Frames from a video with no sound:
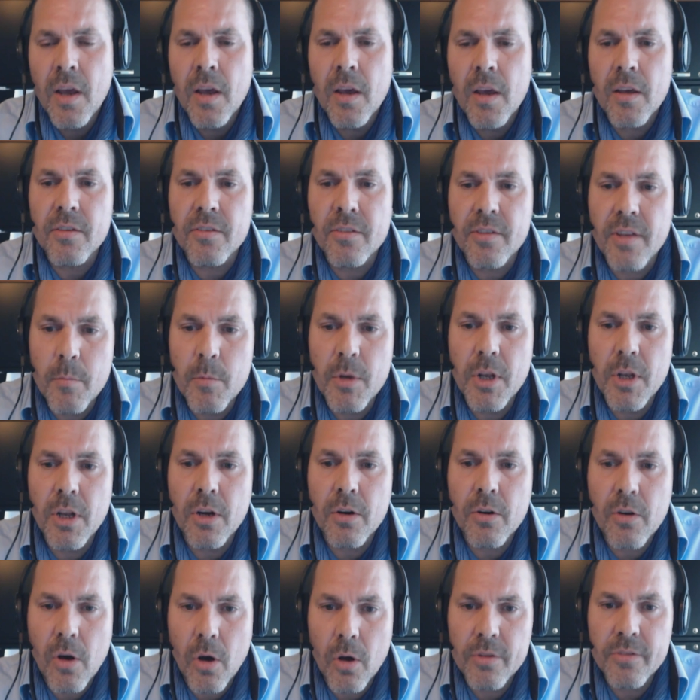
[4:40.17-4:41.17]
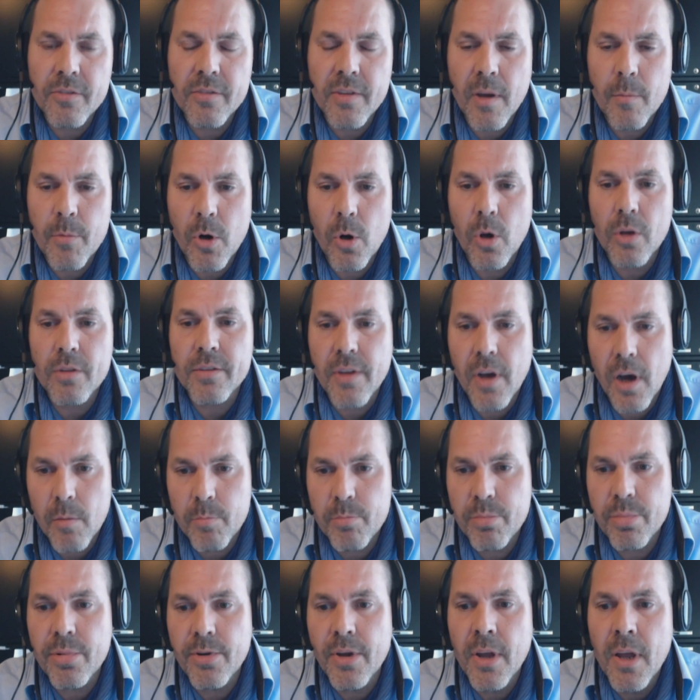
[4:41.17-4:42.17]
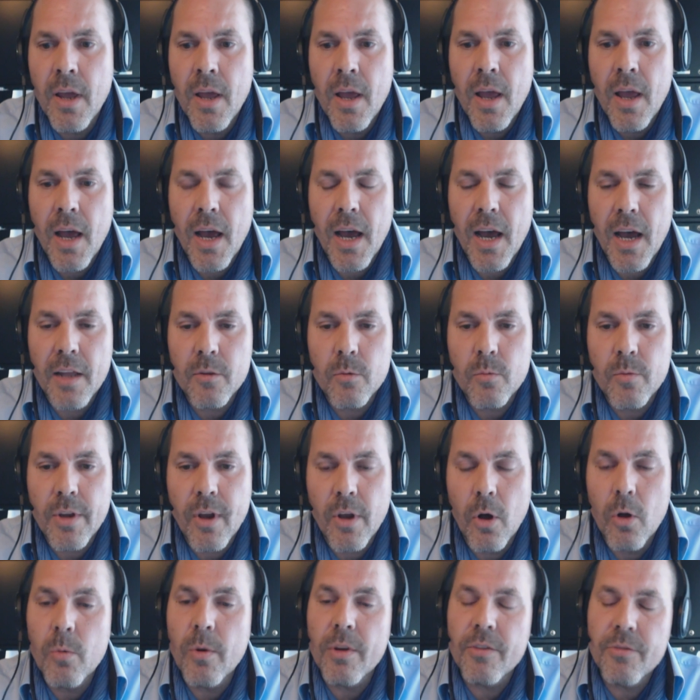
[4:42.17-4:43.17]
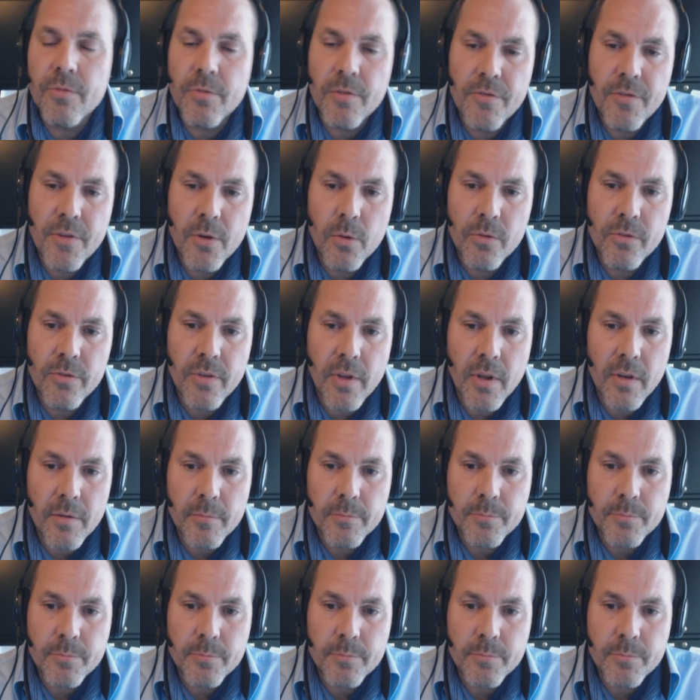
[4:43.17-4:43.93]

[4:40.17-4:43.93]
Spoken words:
a similar concept brought up, and we always refused it.